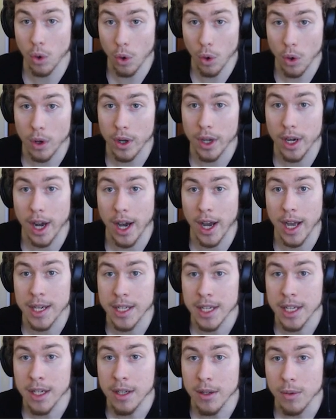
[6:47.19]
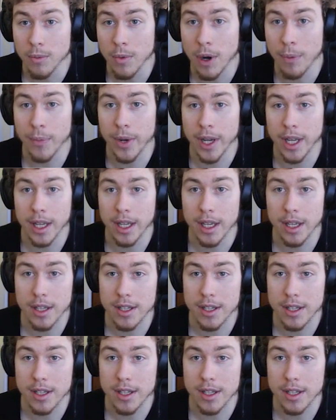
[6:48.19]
ORCID ID when we